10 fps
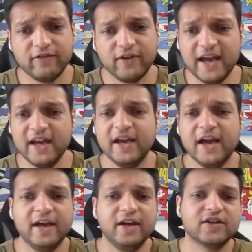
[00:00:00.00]
Why
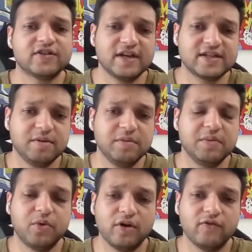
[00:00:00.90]
AI is extremely
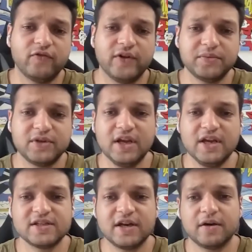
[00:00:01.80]
important for
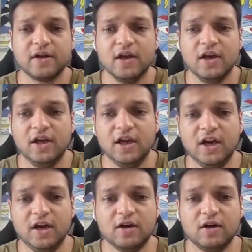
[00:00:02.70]
Web3 is that
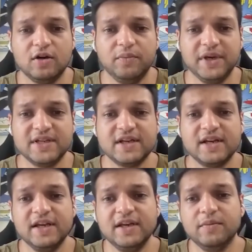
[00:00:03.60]
it
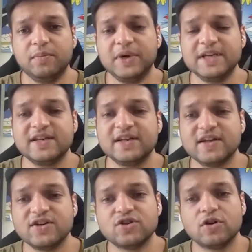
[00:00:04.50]
basically plays an
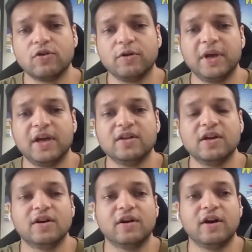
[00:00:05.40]
essential role in making
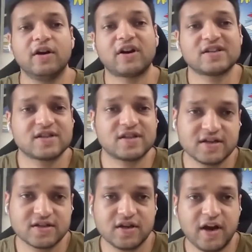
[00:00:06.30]
the internet
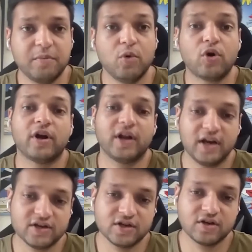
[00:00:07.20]
trustless and more
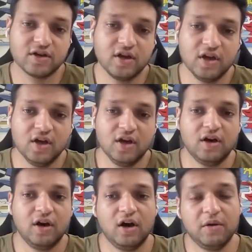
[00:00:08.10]
intelligent.
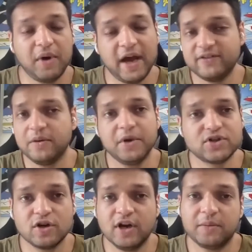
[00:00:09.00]
As I
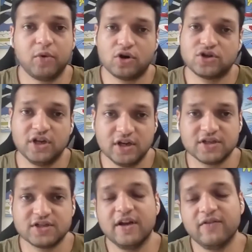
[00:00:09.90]
mentioned, like, blockchain
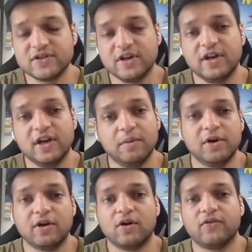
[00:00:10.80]
itself is an
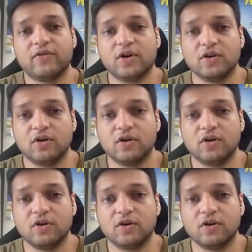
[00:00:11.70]
enabler of